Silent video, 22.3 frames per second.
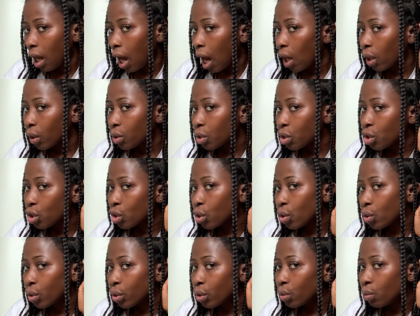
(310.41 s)
I'll
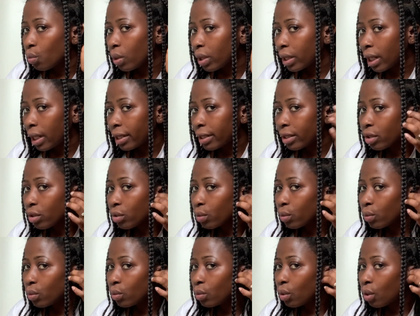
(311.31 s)
show you what I
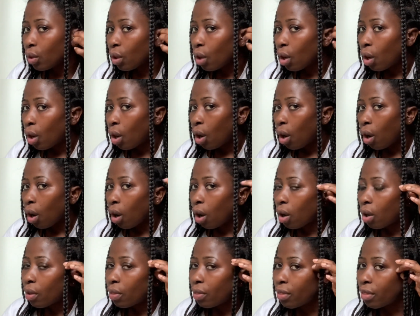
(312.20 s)
do
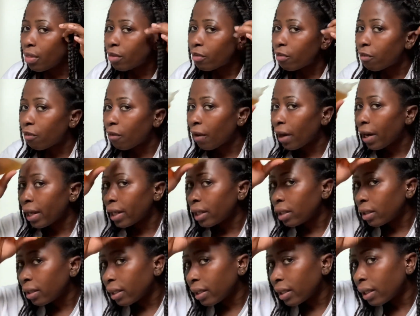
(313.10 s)
on the
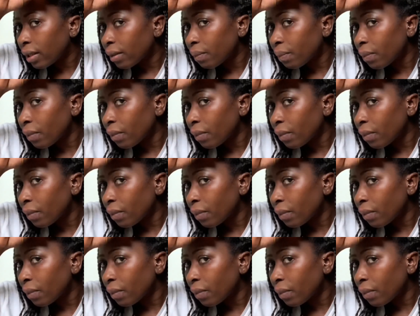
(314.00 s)
Friday